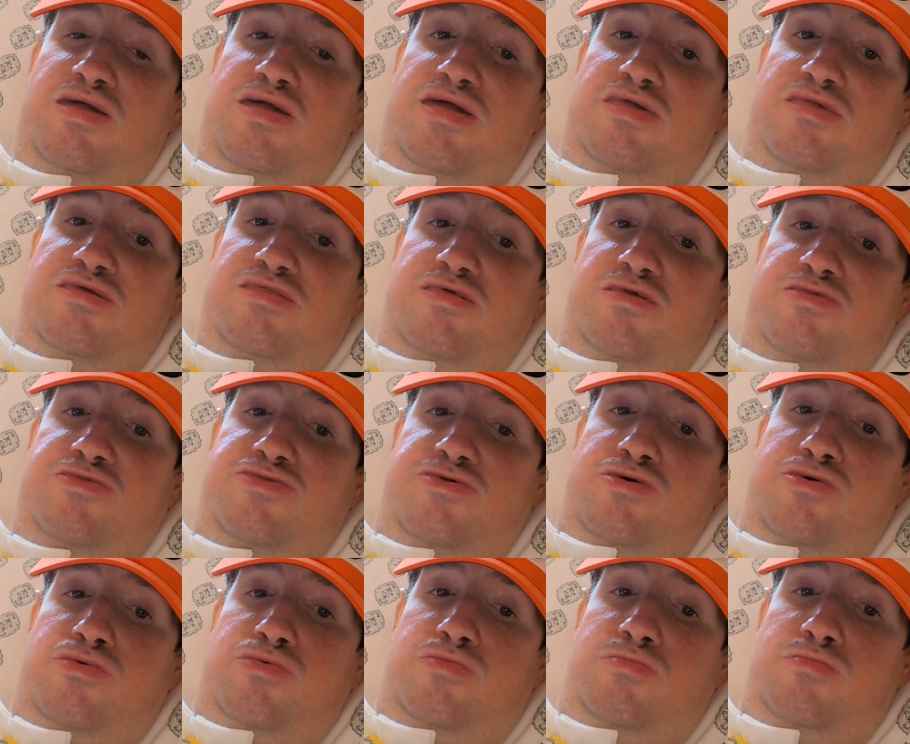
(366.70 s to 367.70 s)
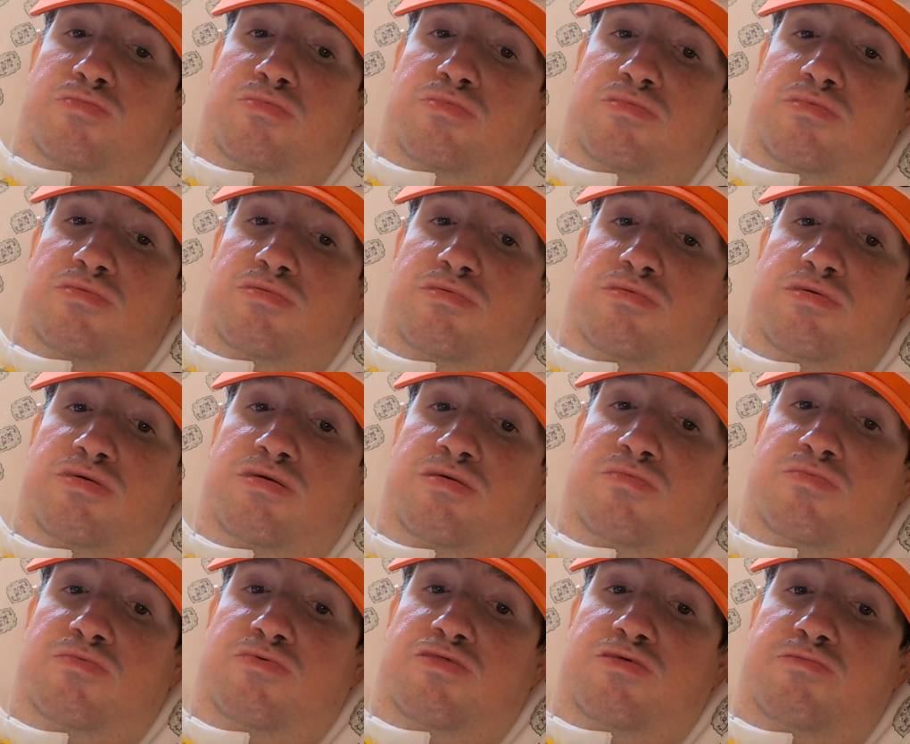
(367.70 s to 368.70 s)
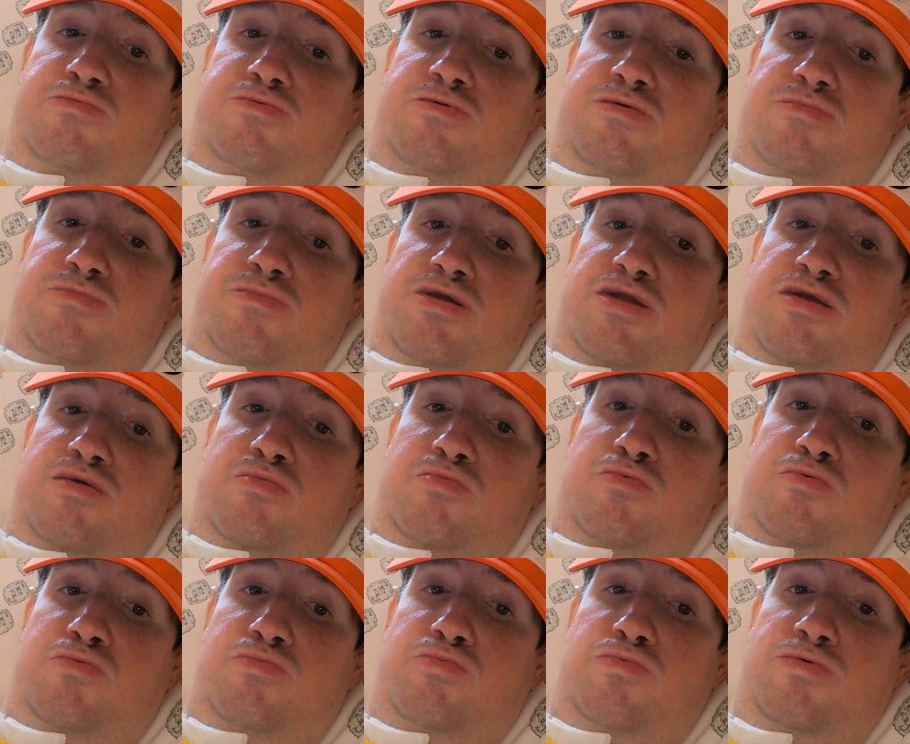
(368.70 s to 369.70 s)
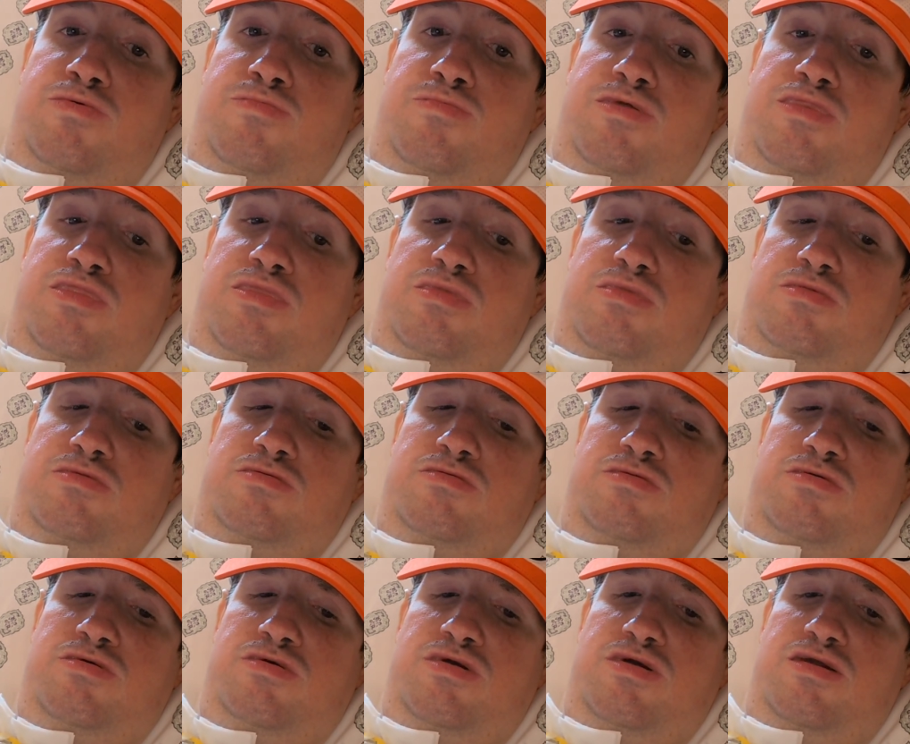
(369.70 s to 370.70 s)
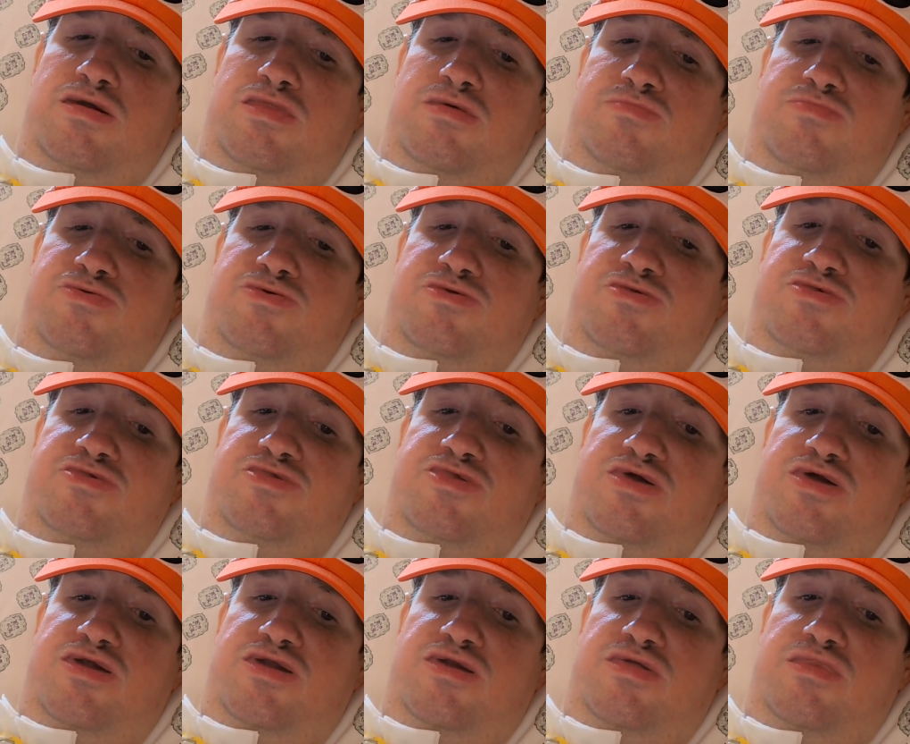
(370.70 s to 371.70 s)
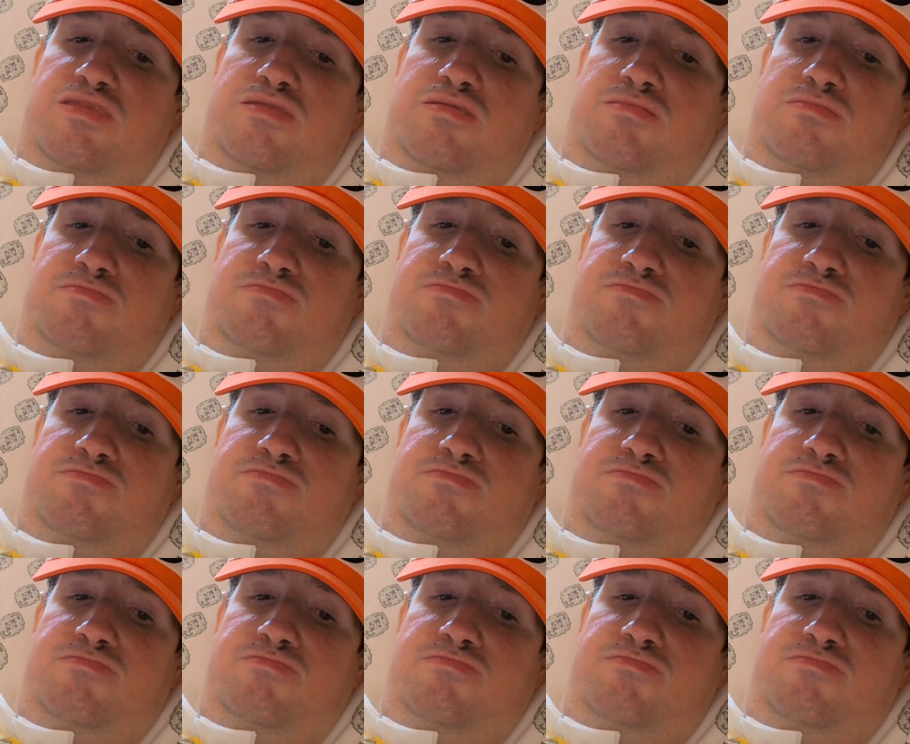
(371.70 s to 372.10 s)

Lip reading: As an adult. Whether it be a man or a woman. And I'm just saying,